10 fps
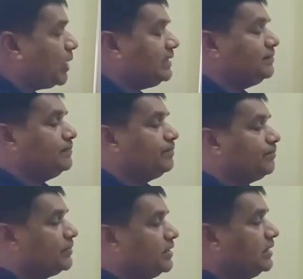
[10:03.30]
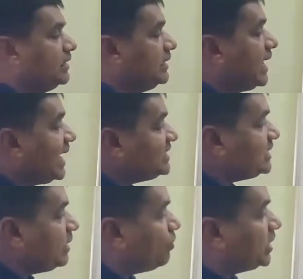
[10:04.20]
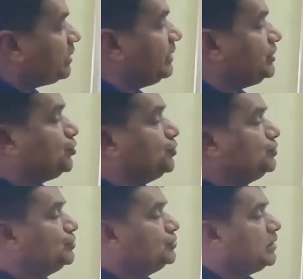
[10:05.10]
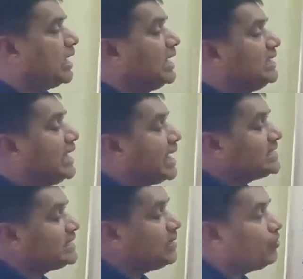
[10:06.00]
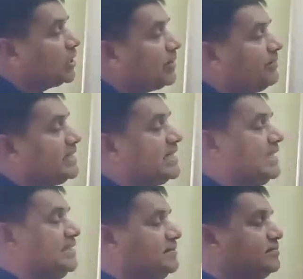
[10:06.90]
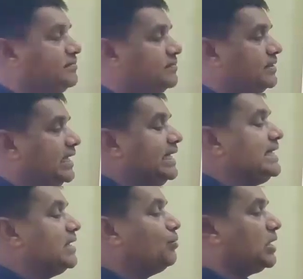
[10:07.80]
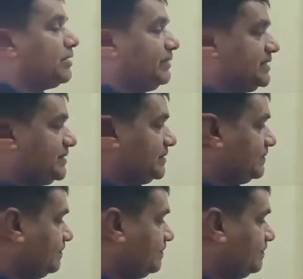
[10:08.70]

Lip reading: 1, National Waterway 2 and National Waterway 3, Indian waterways.